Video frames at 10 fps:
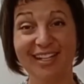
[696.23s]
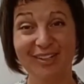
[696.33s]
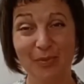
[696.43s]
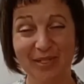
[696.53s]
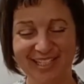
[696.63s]
I
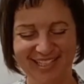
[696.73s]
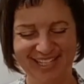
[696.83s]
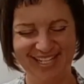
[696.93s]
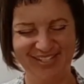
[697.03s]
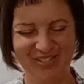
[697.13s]
don't want to
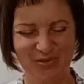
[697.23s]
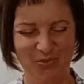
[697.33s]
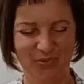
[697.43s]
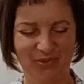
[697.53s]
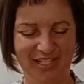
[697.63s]
undo
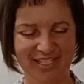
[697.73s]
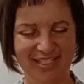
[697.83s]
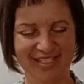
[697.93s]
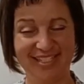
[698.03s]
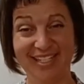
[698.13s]
what I
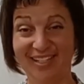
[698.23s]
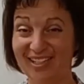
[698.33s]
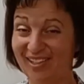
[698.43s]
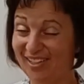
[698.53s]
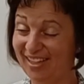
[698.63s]
just did
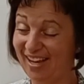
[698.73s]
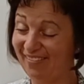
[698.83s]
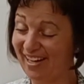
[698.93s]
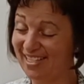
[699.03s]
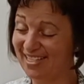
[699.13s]
on that
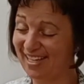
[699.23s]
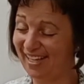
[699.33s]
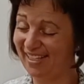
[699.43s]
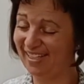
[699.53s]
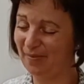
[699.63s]
right side.